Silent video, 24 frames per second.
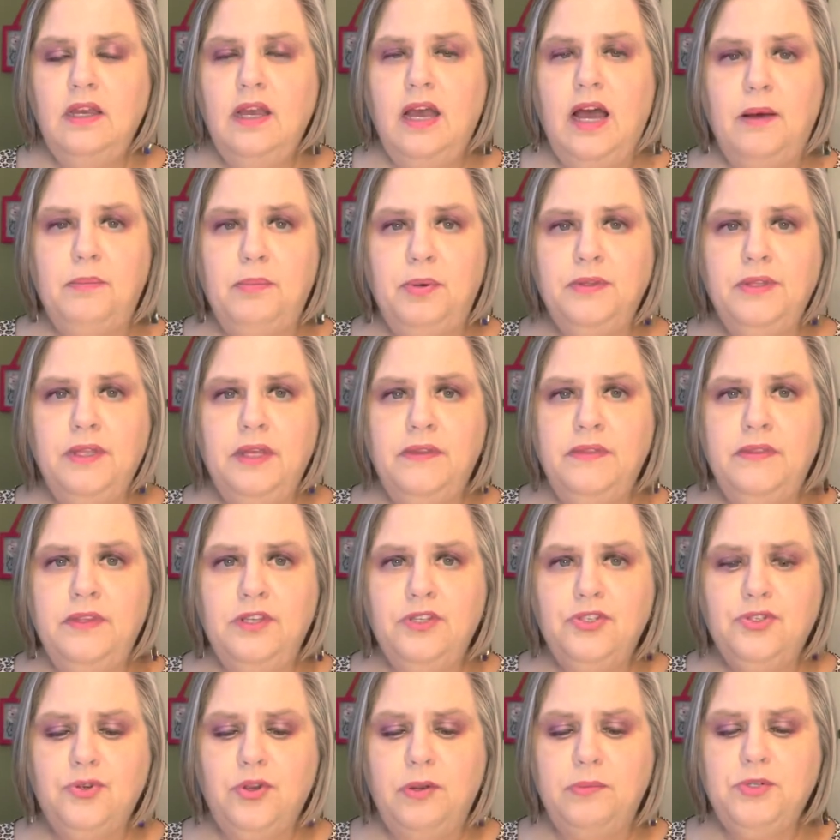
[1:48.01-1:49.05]
I'll put that in the
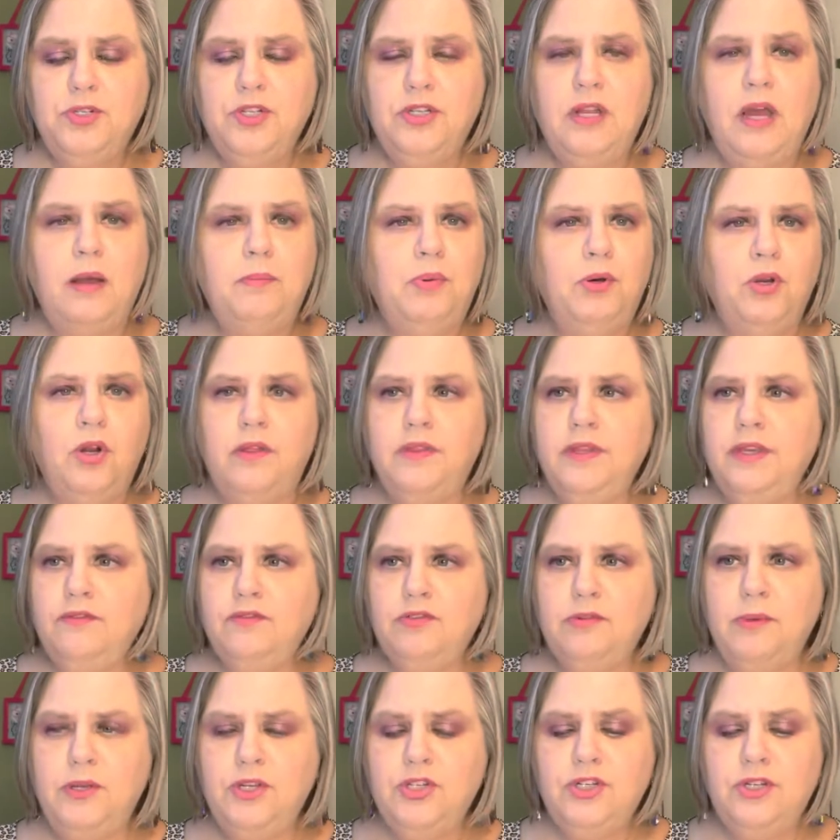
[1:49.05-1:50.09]
description. I'll put all the
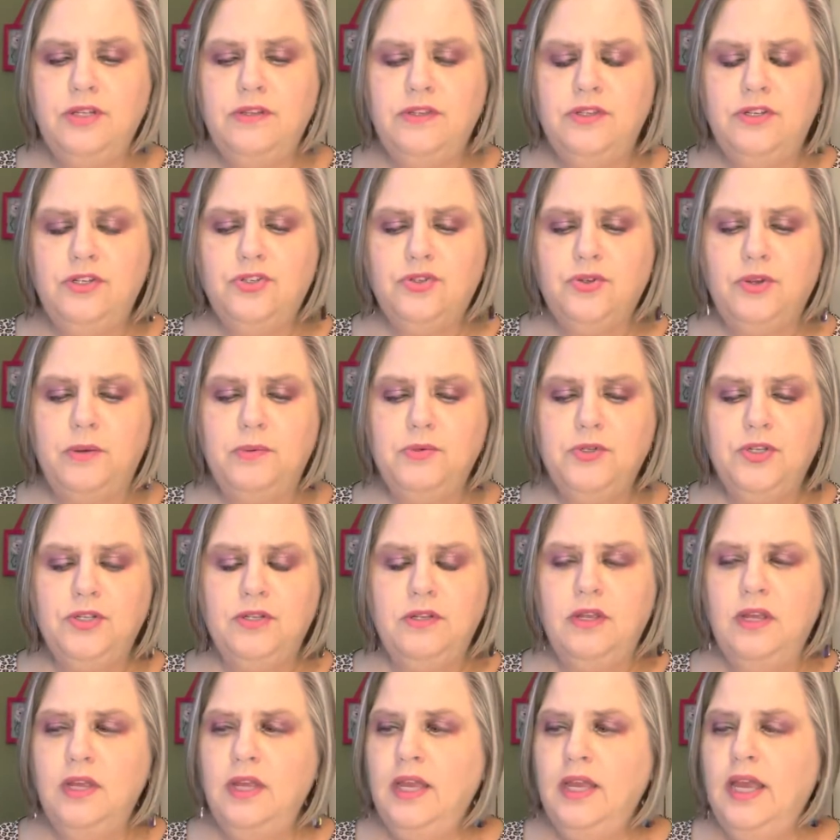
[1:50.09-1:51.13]
information in the description.